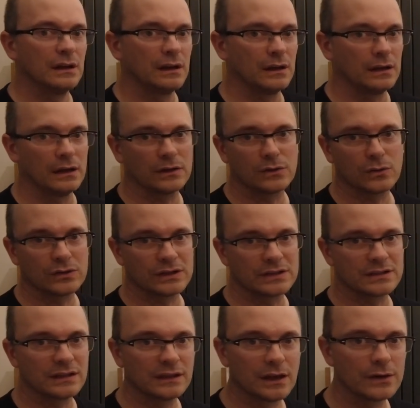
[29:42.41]

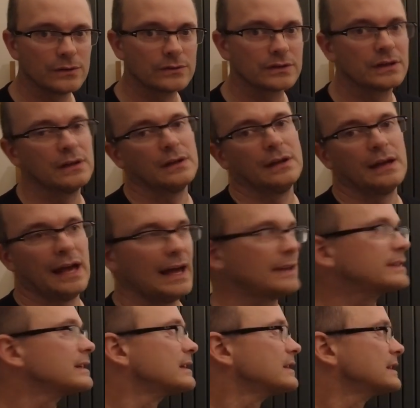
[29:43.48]
according to load,
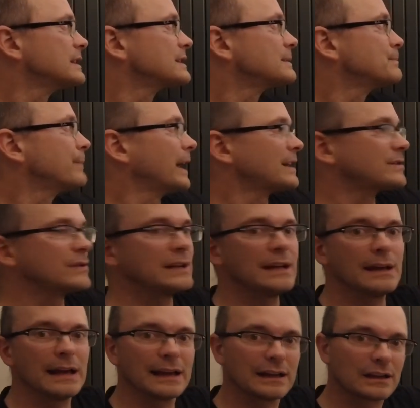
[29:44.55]
and this
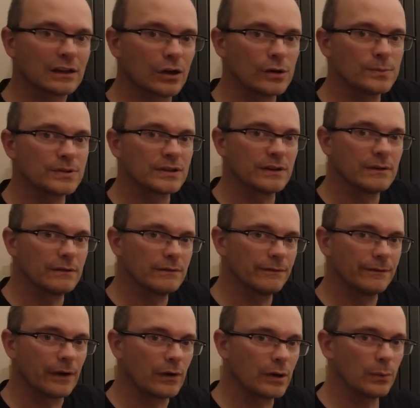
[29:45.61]
battery coped
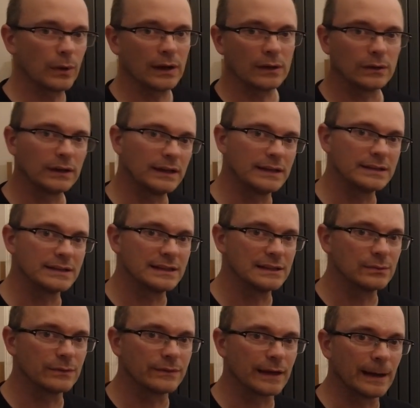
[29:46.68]
very well
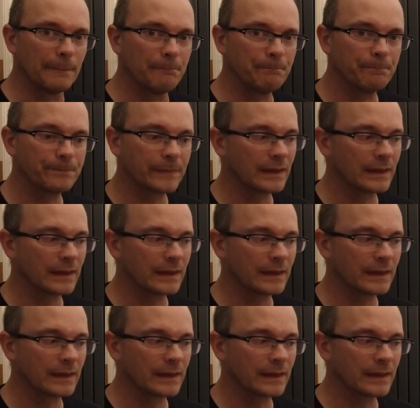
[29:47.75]
indeed with that.